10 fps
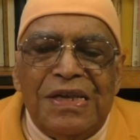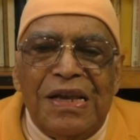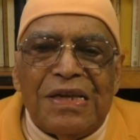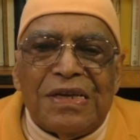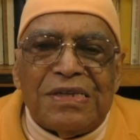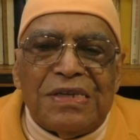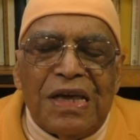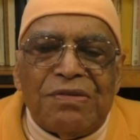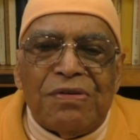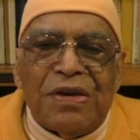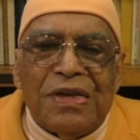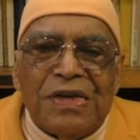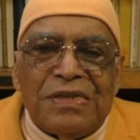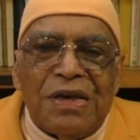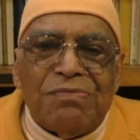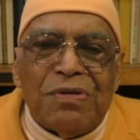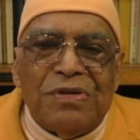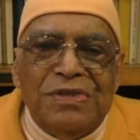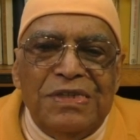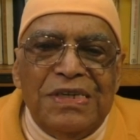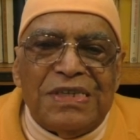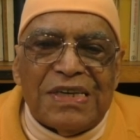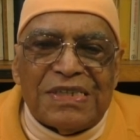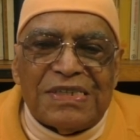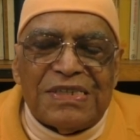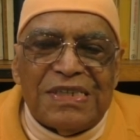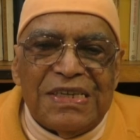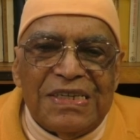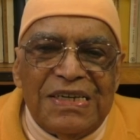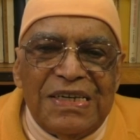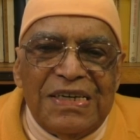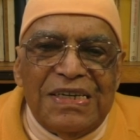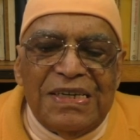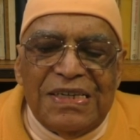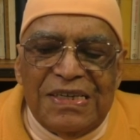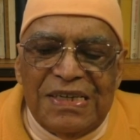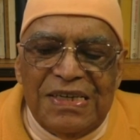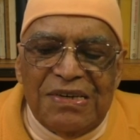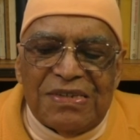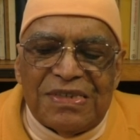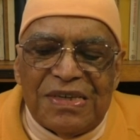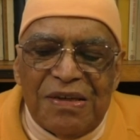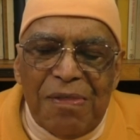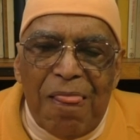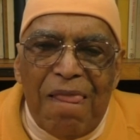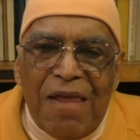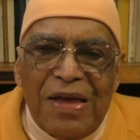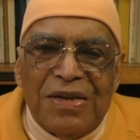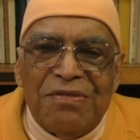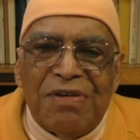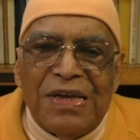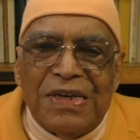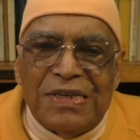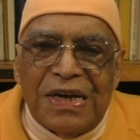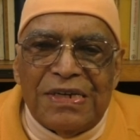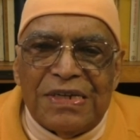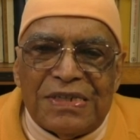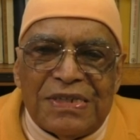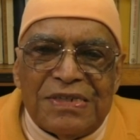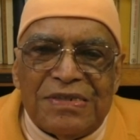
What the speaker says: let us take for example Jesus. He is a divine incarnation.